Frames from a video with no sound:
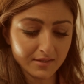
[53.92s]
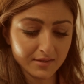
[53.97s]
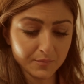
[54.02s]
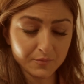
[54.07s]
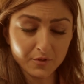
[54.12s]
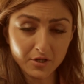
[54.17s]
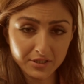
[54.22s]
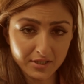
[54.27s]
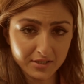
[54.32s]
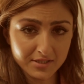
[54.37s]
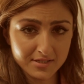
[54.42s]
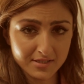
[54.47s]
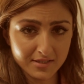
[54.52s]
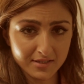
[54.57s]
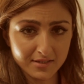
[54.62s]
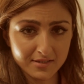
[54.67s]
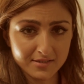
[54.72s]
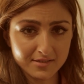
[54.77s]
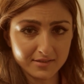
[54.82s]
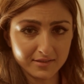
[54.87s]
the products
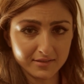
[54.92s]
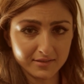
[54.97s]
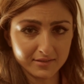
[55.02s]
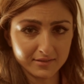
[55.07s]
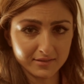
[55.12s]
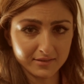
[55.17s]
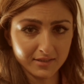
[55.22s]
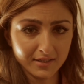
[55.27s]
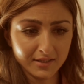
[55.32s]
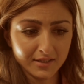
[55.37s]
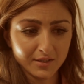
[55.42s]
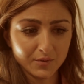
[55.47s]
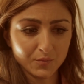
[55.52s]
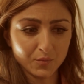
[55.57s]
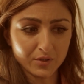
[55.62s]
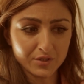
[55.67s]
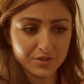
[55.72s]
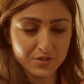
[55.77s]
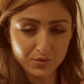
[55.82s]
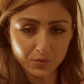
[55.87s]
that. Uh,
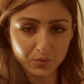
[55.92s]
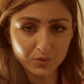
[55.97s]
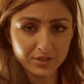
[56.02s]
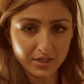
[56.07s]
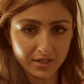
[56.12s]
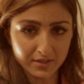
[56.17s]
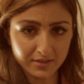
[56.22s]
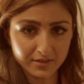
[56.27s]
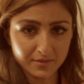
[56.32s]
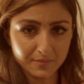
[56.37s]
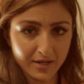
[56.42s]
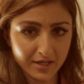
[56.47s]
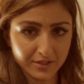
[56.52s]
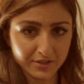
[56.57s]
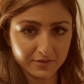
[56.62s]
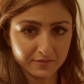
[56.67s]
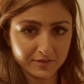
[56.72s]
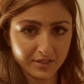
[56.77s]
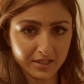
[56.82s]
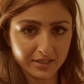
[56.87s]
were sold under the
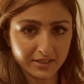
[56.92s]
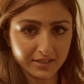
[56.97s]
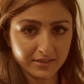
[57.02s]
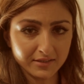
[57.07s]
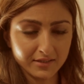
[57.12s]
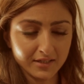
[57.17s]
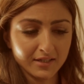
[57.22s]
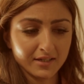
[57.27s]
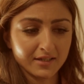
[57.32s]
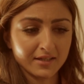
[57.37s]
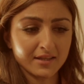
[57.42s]
banner of Dhaani.